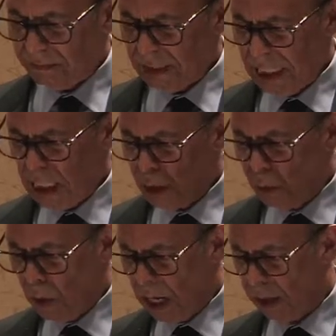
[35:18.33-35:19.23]
His
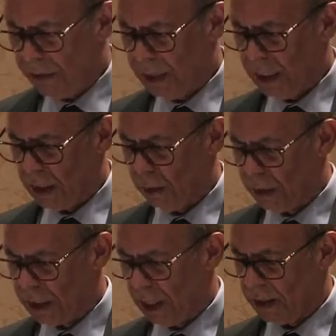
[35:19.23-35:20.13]
wealth is the
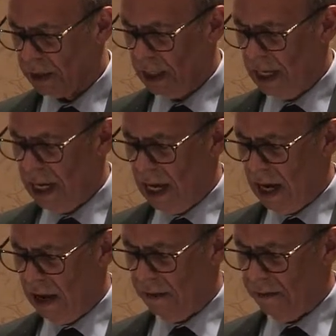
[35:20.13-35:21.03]
result
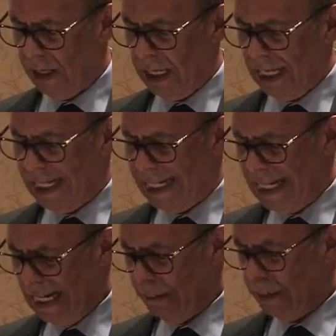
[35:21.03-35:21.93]
of
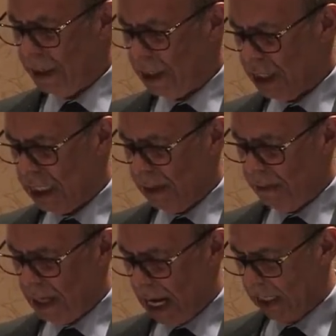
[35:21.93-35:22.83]
deep STEM
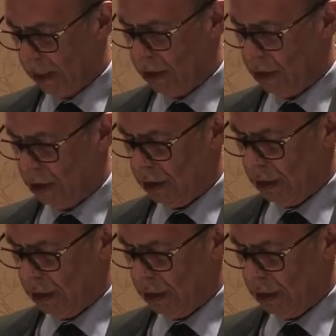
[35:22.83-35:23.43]
knowledge